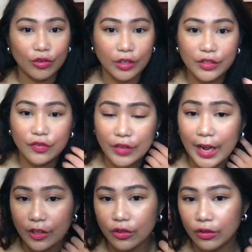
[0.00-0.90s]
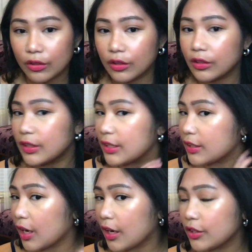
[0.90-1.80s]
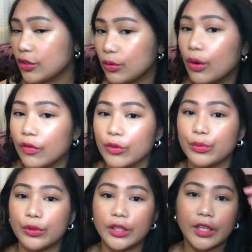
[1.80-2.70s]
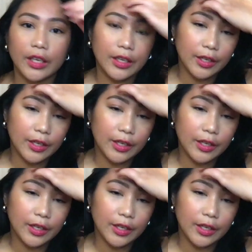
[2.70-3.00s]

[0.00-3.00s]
It's natural. It's not too overboard.